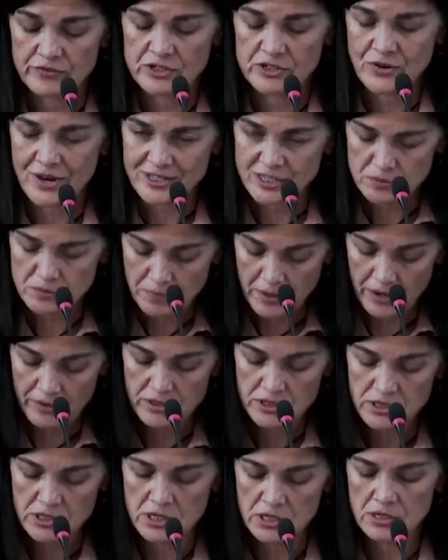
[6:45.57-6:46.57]

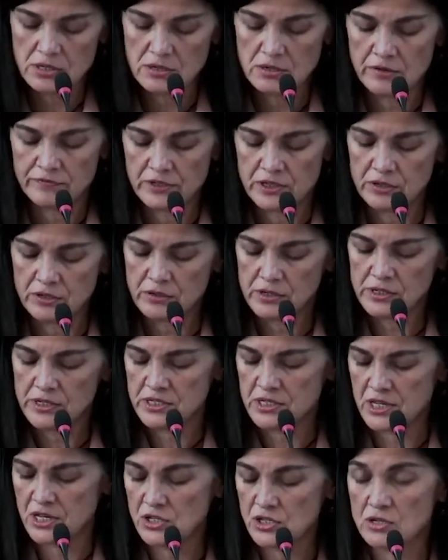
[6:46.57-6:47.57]
transparency of the
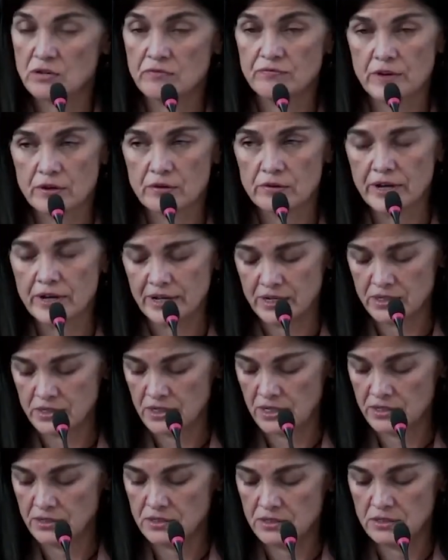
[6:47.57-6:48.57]
utilization of federal
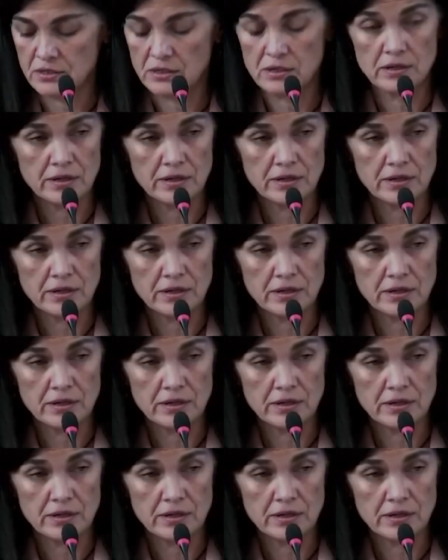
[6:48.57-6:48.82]
excess